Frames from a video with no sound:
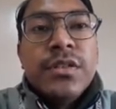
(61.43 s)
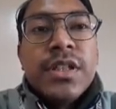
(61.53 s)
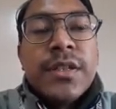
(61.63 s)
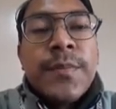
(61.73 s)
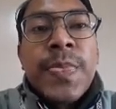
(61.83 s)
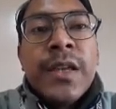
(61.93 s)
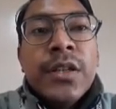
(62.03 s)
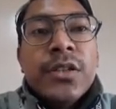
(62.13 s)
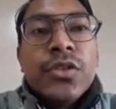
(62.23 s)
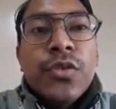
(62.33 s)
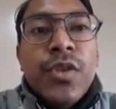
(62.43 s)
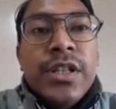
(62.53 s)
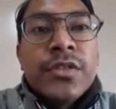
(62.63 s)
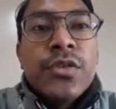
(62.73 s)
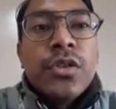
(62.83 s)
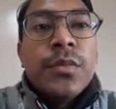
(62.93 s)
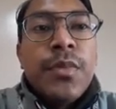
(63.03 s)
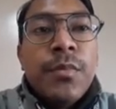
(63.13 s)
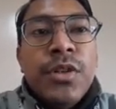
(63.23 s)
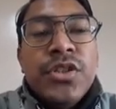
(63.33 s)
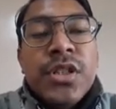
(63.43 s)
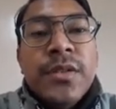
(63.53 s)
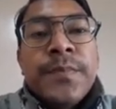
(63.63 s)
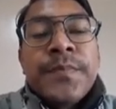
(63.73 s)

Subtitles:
Okay, so what is growth of population?